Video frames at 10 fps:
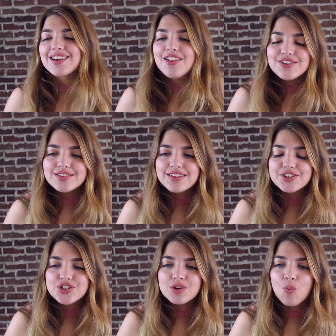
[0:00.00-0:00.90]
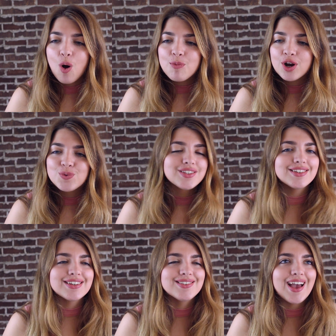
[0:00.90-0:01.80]
Color selection at Walmart
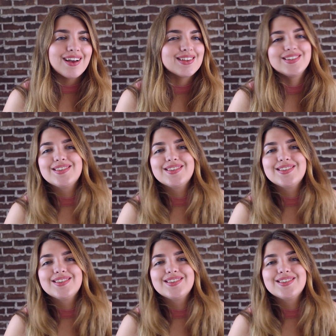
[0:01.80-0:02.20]
wasn't exactly